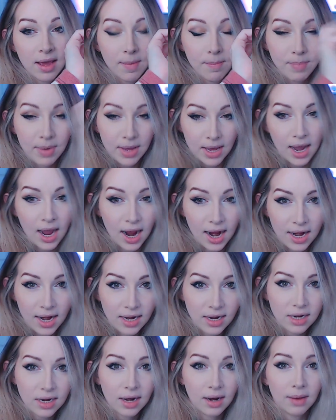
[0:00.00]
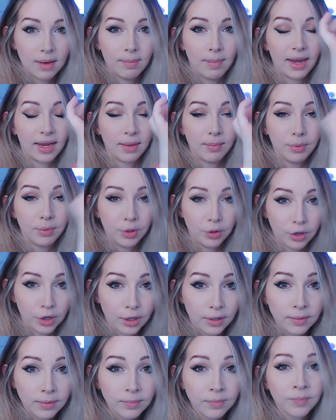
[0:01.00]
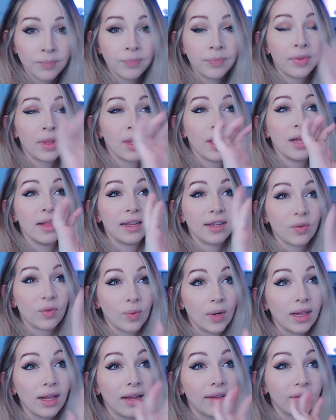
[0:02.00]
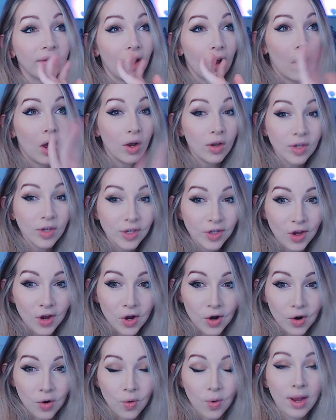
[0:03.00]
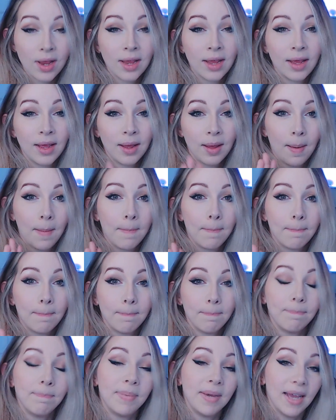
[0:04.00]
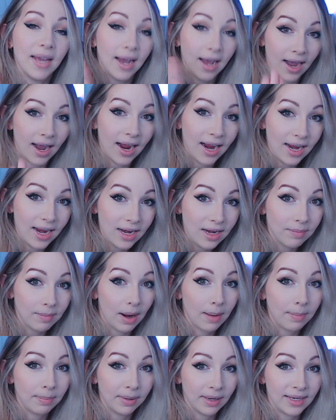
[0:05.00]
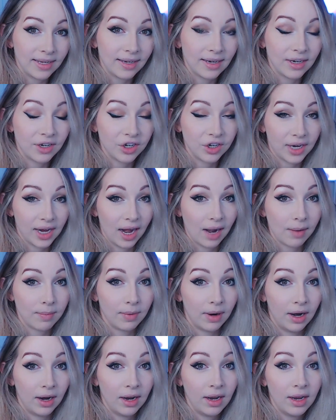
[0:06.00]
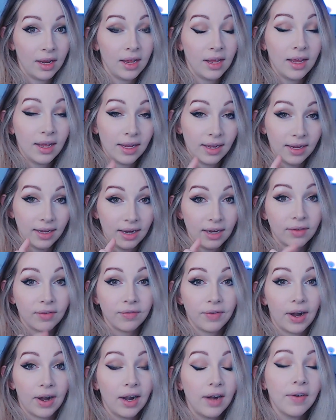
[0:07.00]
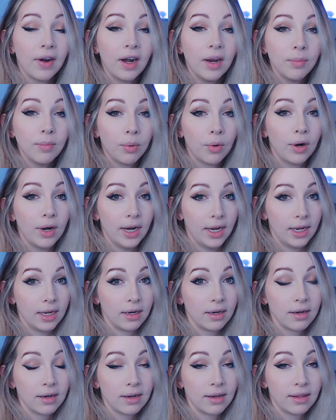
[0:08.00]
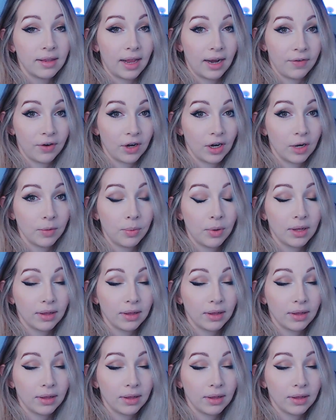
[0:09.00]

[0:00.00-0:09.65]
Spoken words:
behind my computer. This ring light's also behind my PlayStation camera. It's very important that if you're going to put a